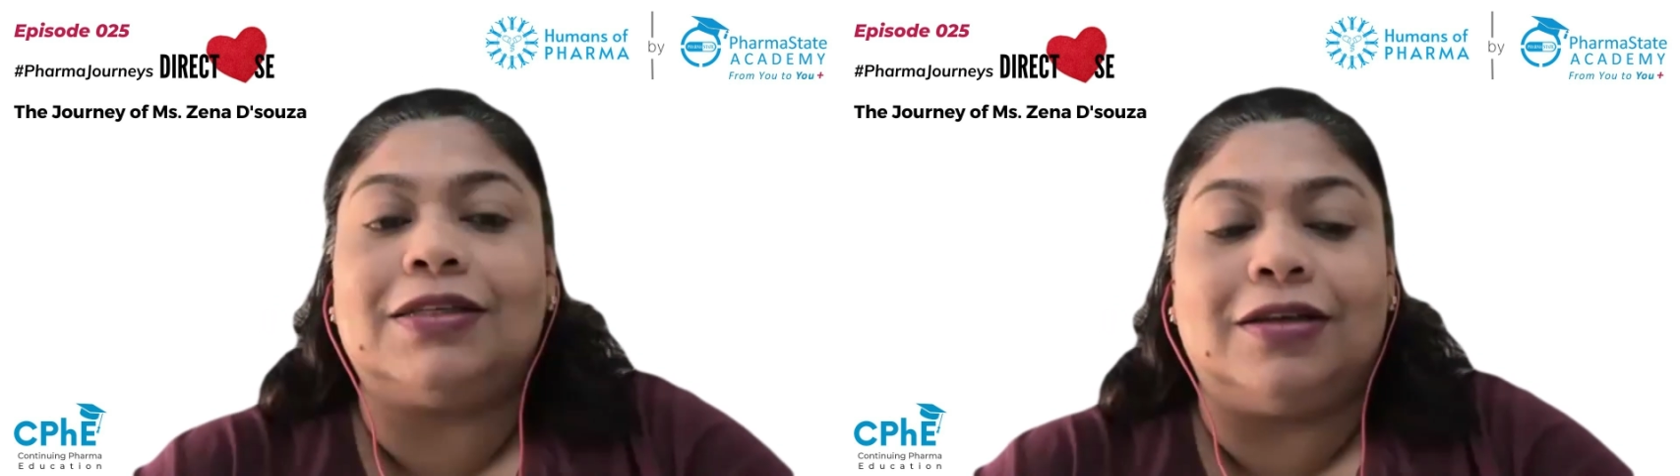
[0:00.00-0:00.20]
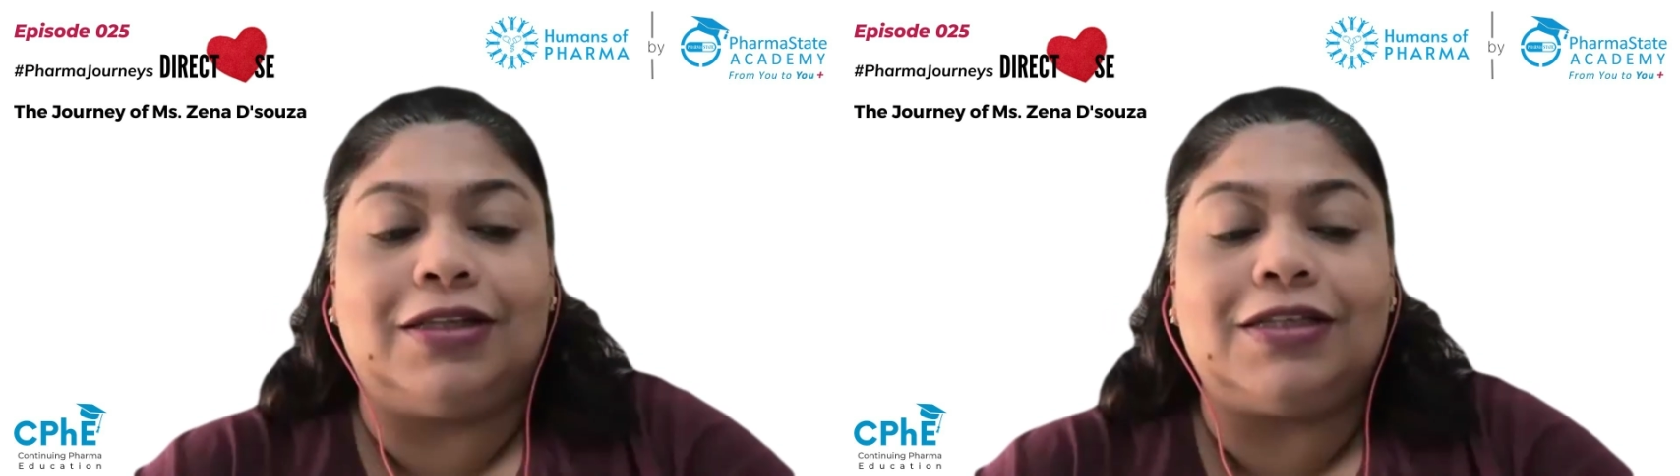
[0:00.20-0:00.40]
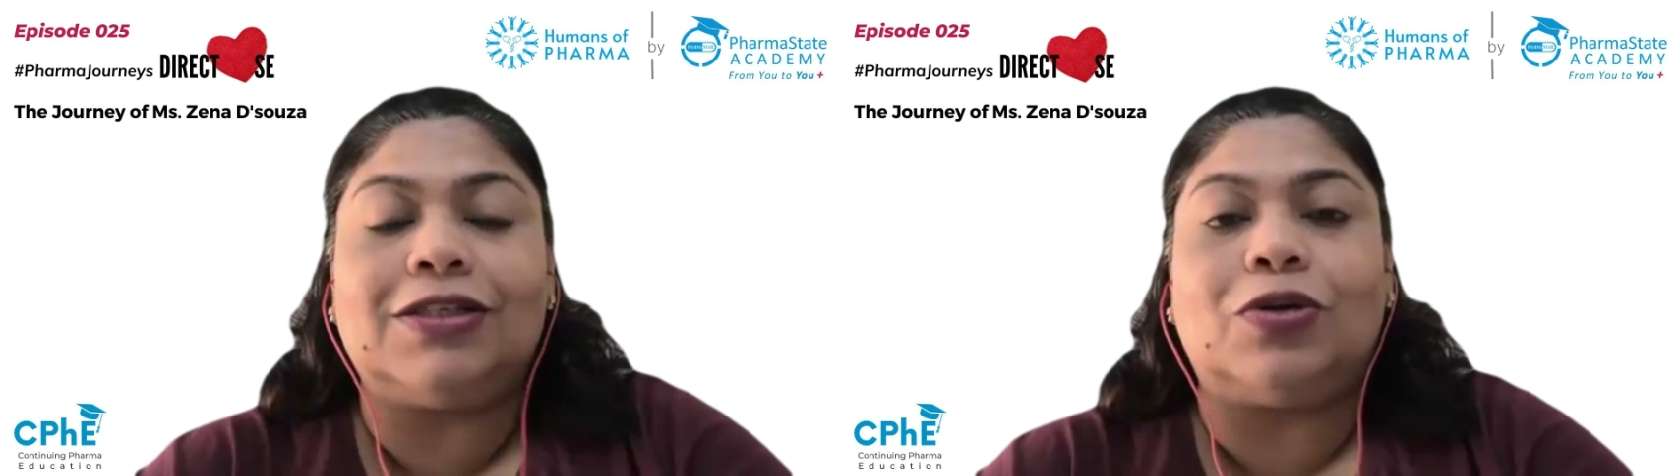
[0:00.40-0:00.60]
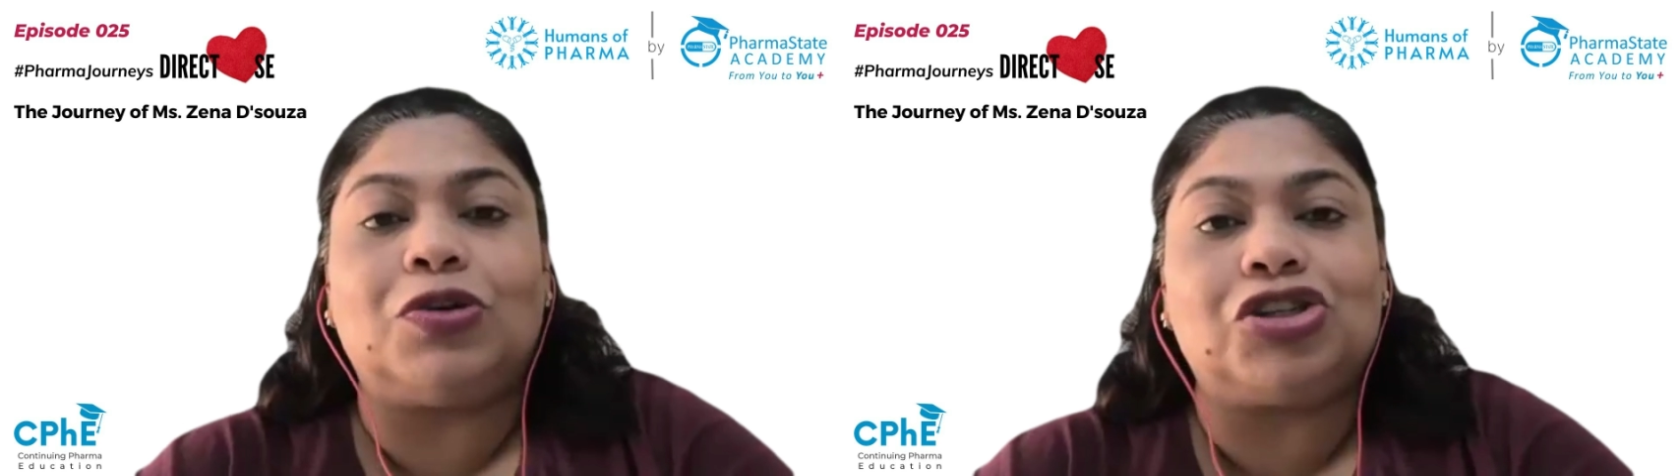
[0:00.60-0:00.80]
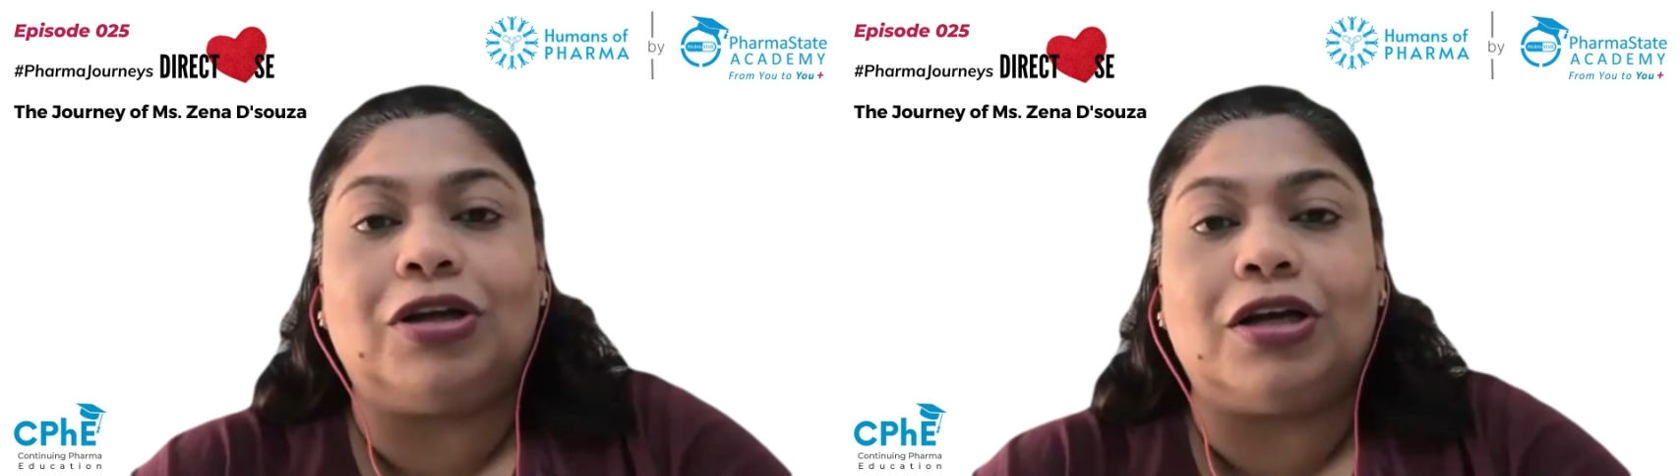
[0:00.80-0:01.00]
is
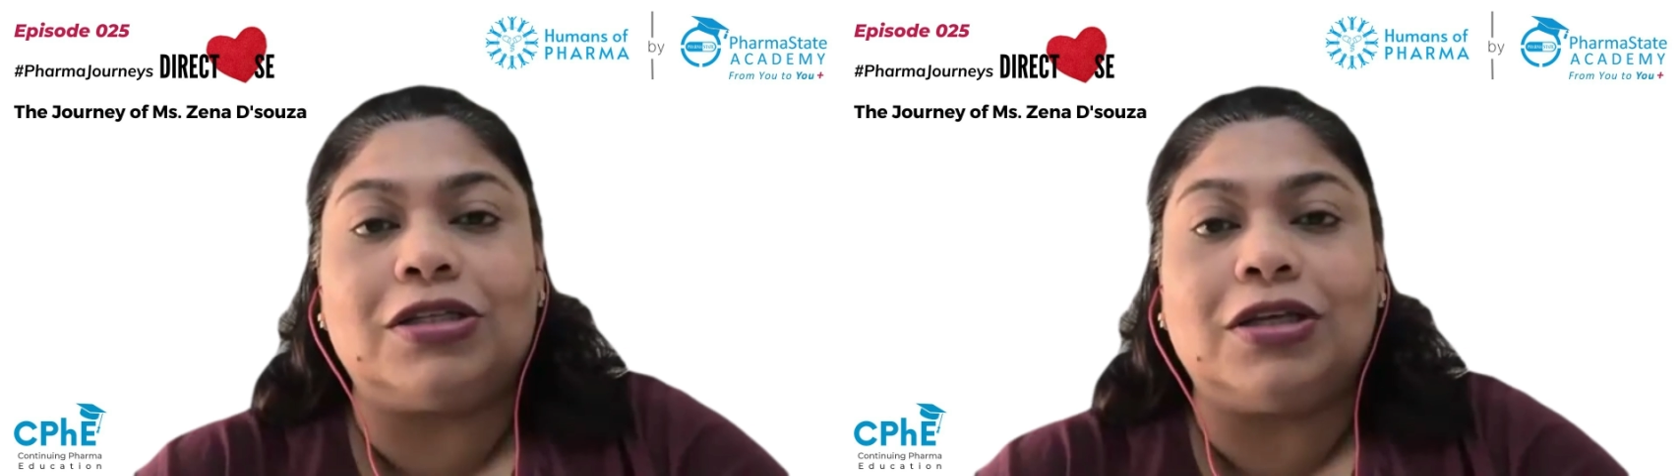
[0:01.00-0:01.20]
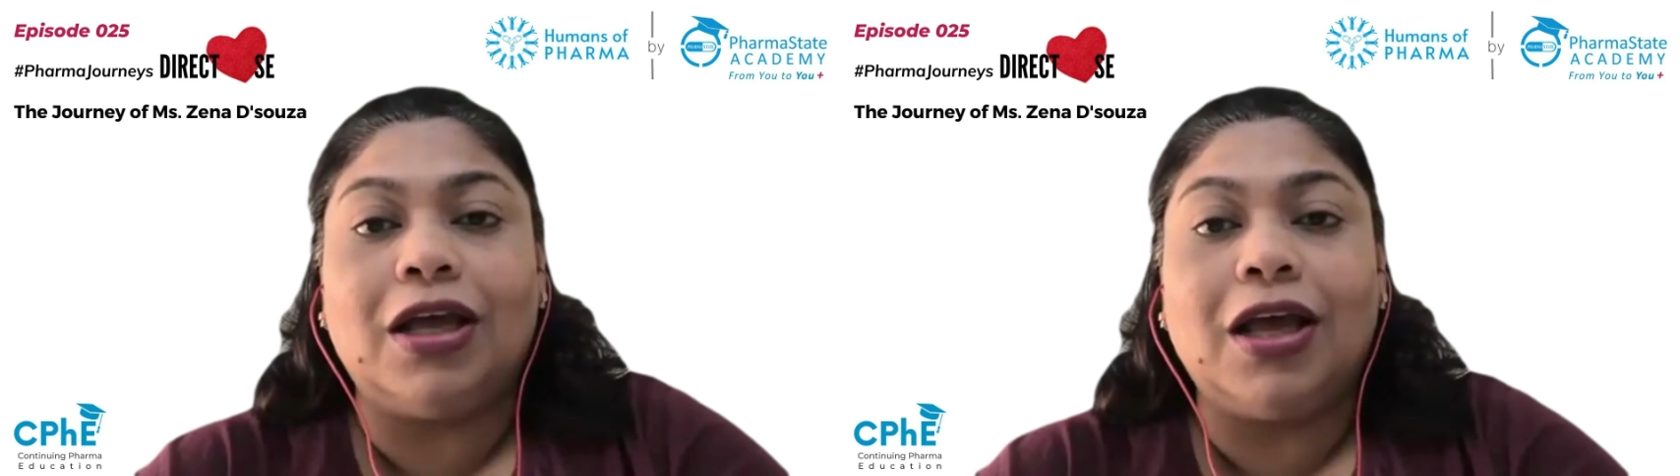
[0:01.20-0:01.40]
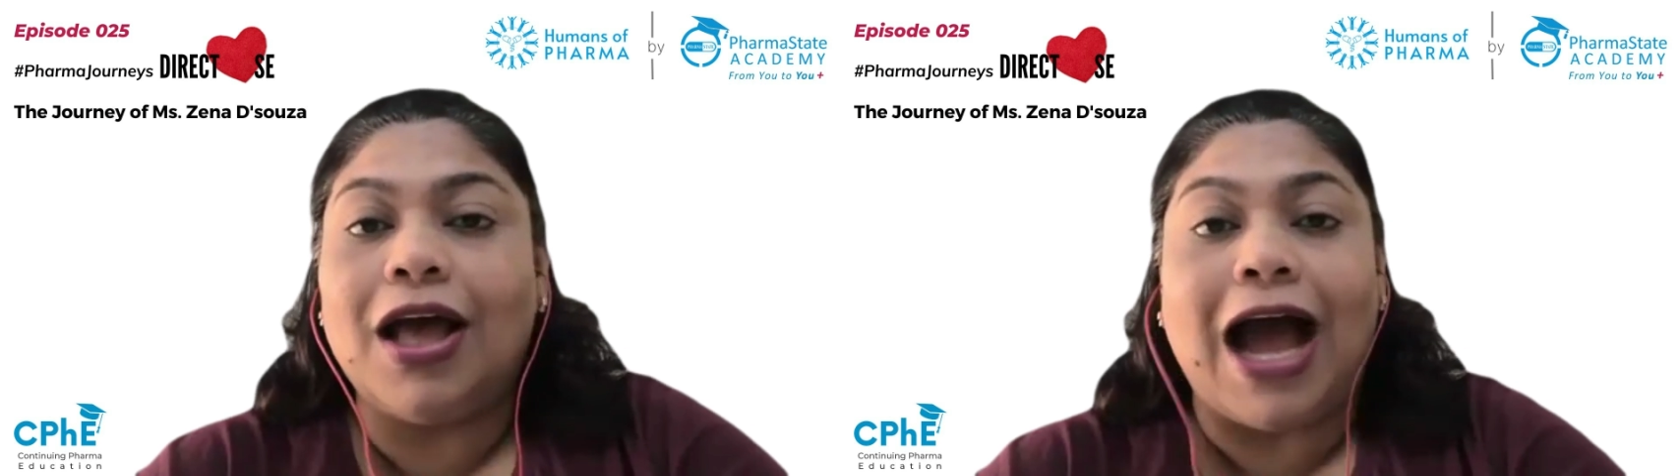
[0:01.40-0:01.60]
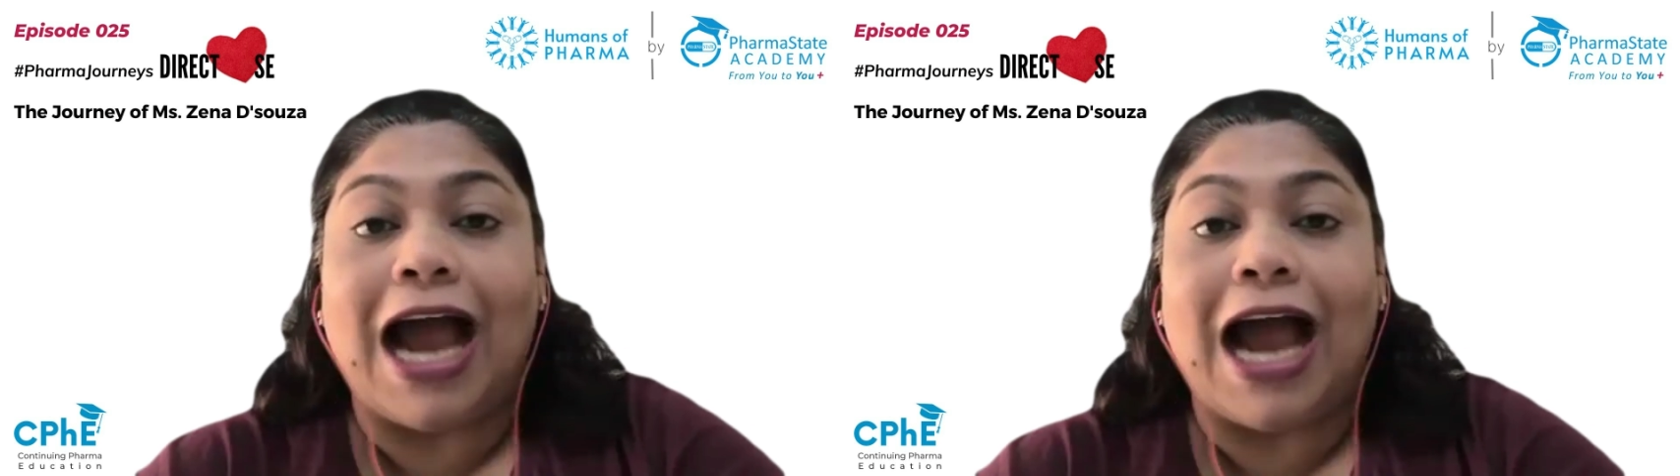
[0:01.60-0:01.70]
a question asked,